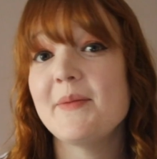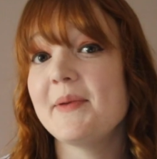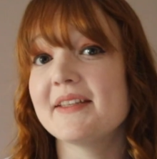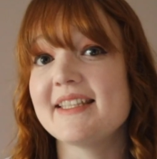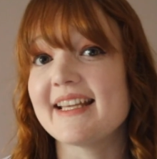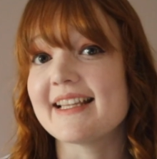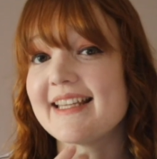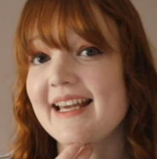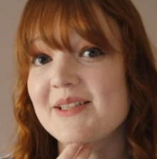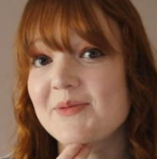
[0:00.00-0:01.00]
Maybe I'll take the
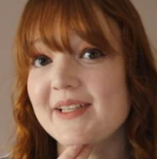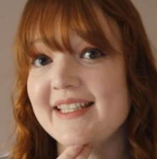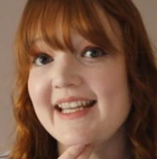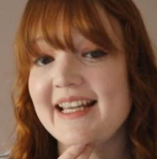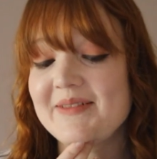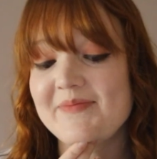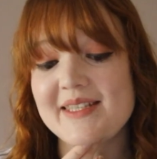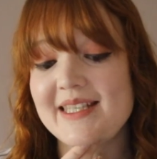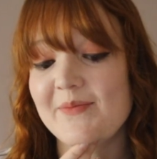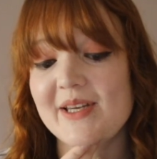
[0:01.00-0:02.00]
test one day,
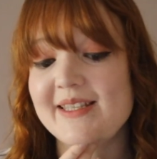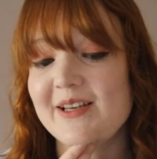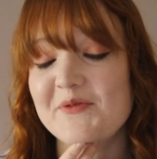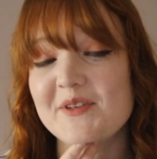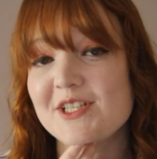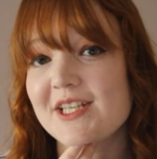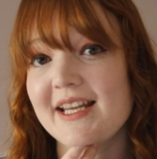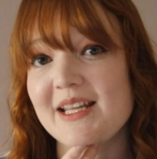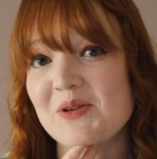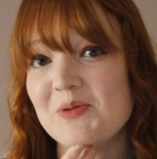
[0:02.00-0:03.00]
see myself in
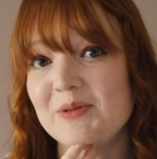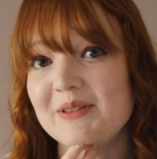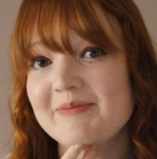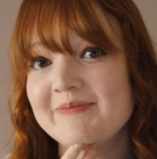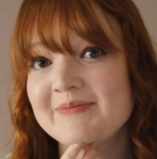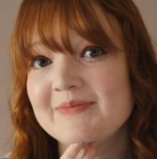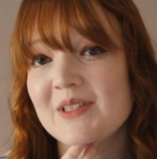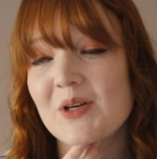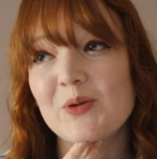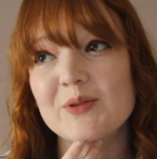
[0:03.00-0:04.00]
shiny gold,
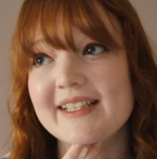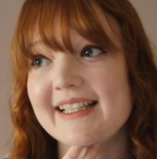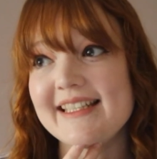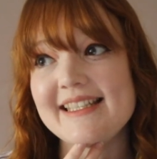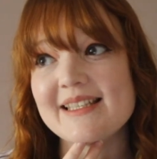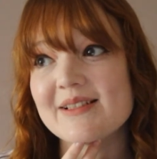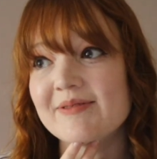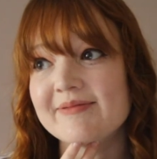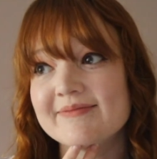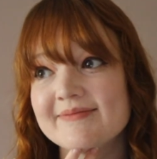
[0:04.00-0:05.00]
holding an
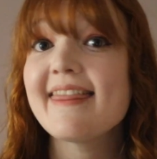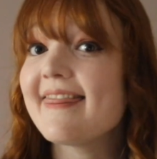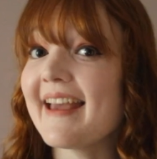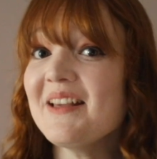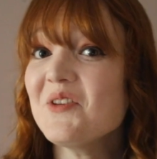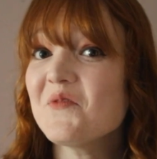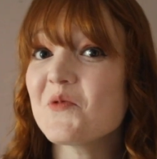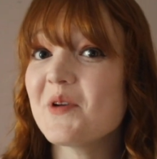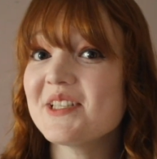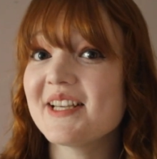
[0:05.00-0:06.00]
easel. Thank you
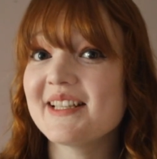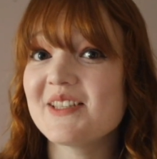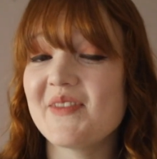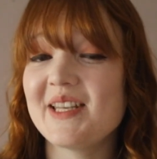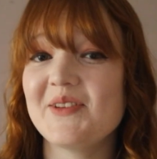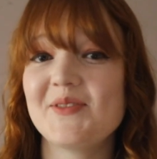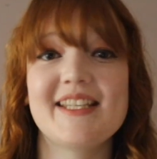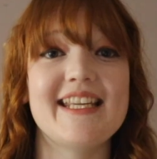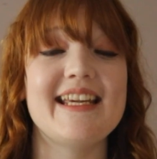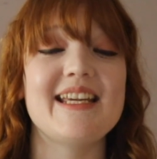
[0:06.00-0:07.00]
for watching this video
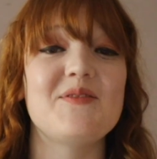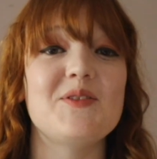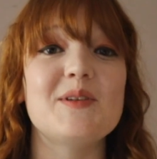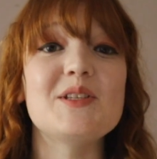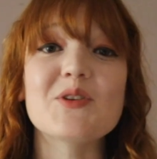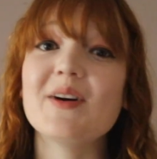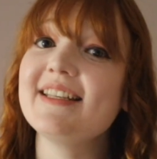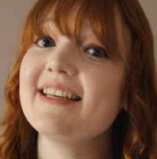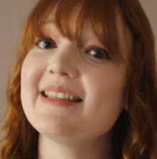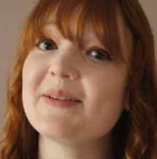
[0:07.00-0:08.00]
today. If you
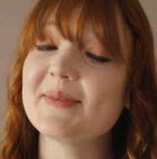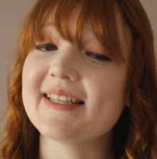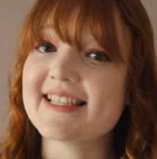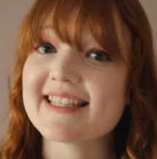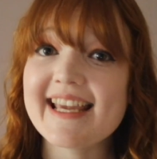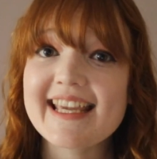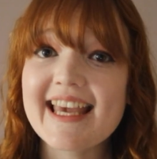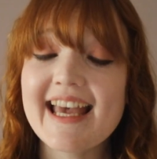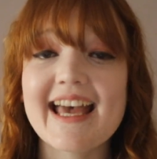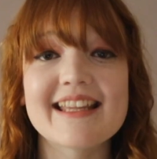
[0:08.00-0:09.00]
enjoyed it, then please like
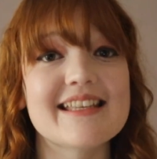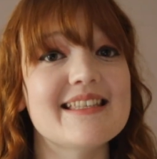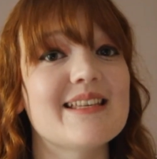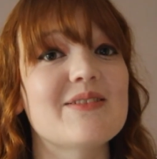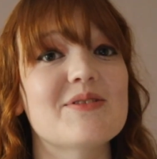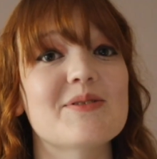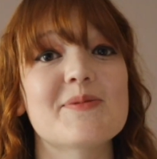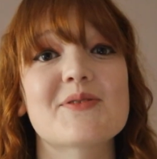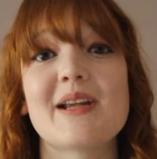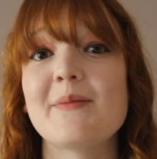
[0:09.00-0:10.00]
it and consider
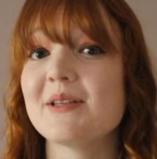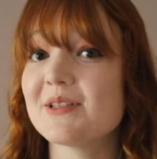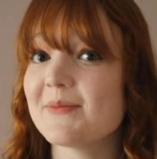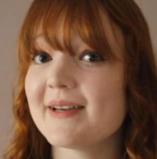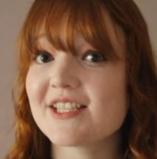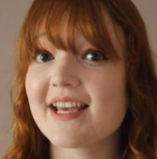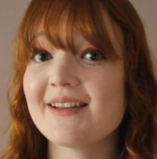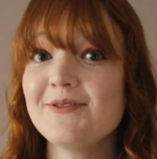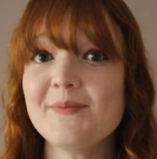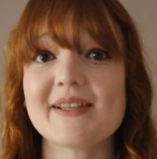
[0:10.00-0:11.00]
subscribing to my
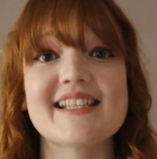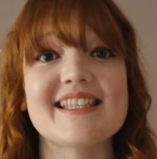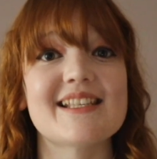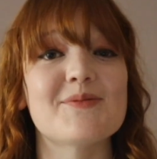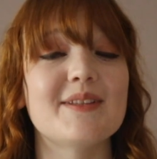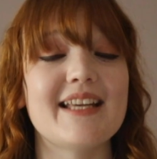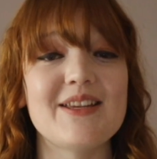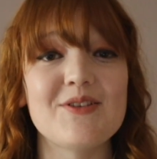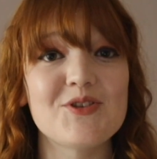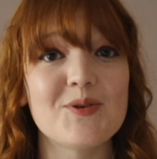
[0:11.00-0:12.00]
channel because this will
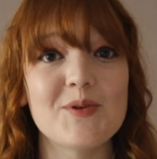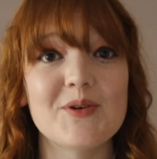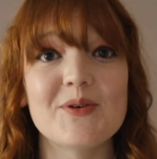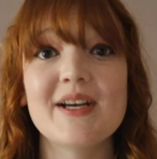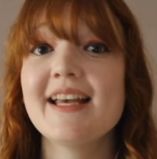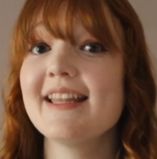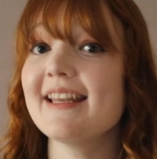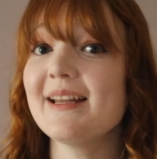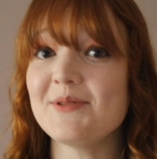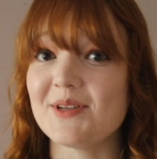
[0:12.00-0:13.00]
let YouTube know
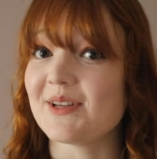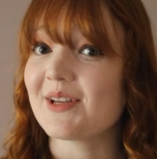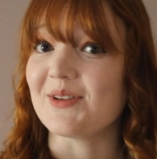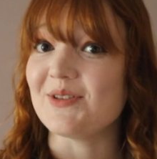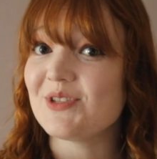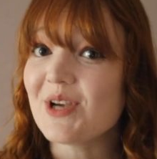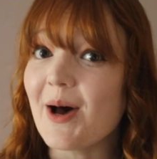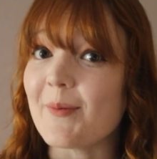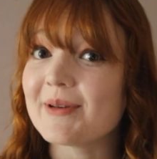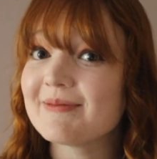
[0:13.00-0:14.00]
that I'm doing a good
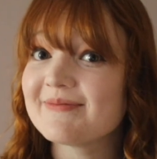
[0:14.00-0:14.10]
job.